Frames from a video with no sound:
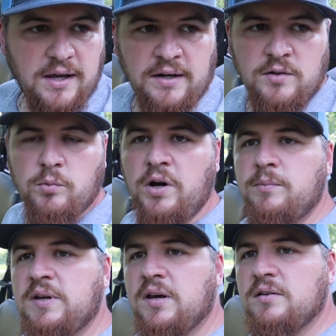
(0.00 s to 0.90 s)
and it's
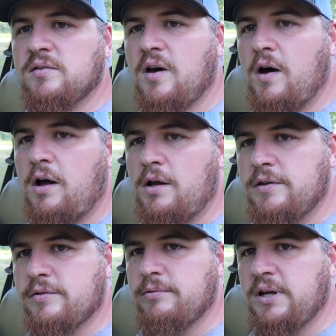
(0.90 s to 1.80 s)
weird because all
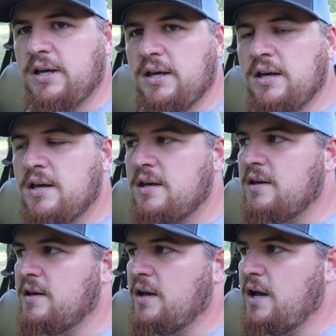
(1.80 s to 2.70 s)
three
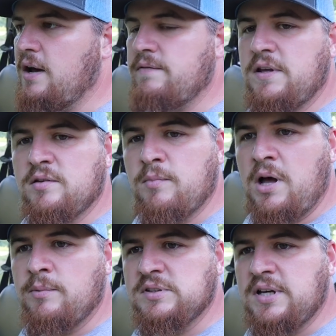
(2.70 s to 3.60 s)
of these
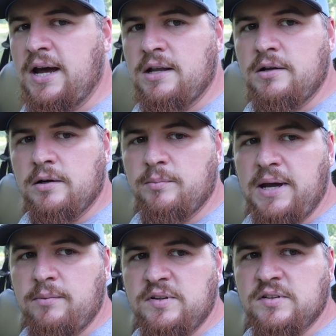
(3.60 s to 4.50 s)
mamas had their
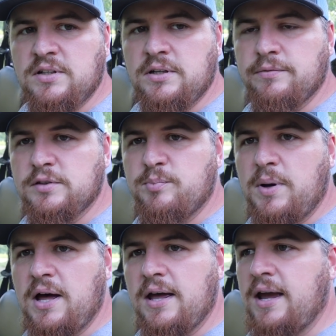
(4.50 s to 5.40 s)
babies in a different
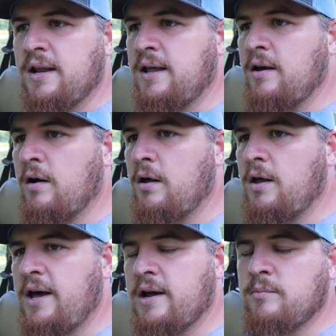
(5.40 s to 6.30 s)
spot, and they
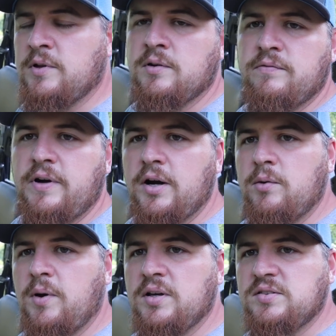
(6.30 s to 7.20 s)
all had them on the
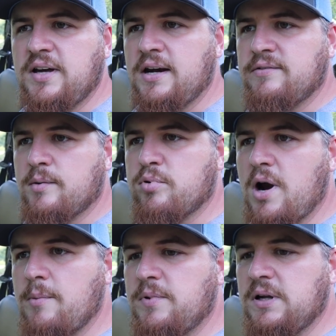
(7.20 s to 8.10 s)
very west side of our
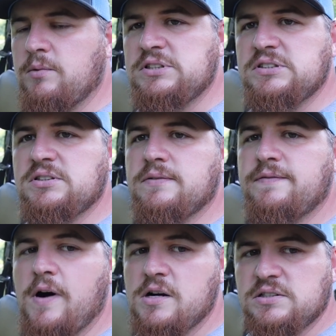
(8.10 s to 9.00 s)
property, which is the
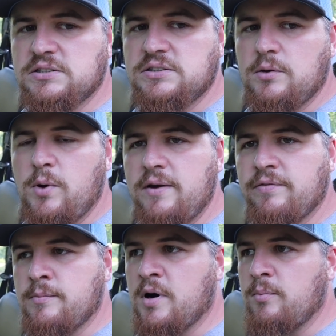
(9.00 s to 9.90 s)
farthest away
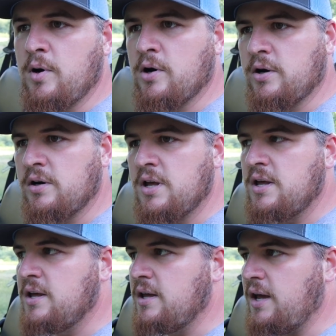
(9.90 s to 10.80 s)
from our barn.
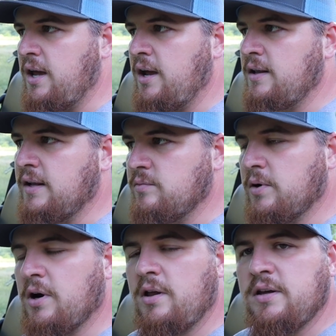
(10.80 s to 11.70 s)
And that's
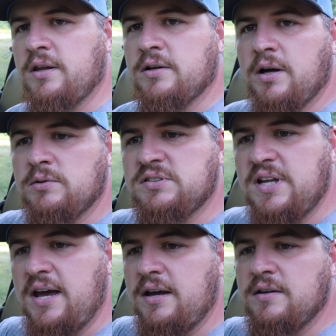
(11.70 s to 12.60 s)
where all the other goats
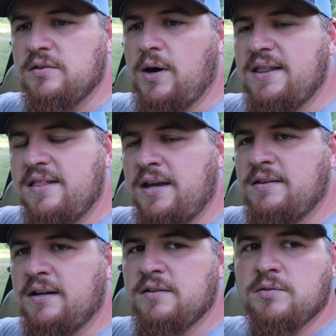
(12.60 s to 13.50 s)
stay. So I
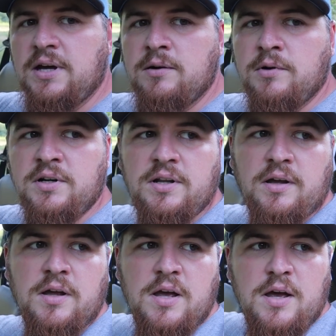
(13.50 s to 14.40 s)
think they just kind of wanted
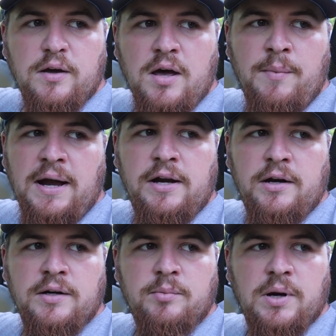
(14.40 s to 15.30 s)
to come out
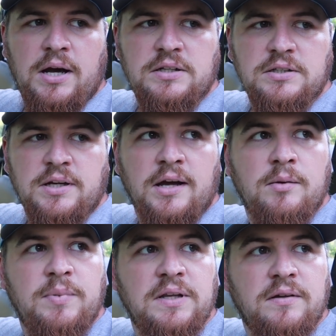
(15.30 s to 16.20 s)
here in the brush and kind
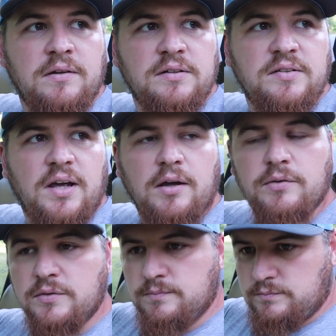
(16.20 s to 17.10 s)
of be to
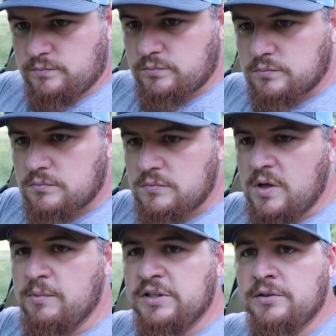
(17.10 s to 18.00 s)
themselves.
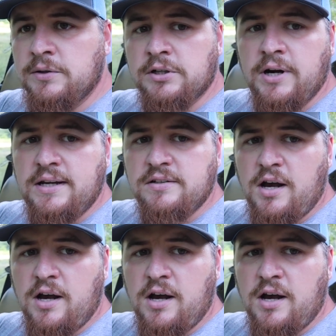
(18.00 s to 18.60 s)
But they're doing a great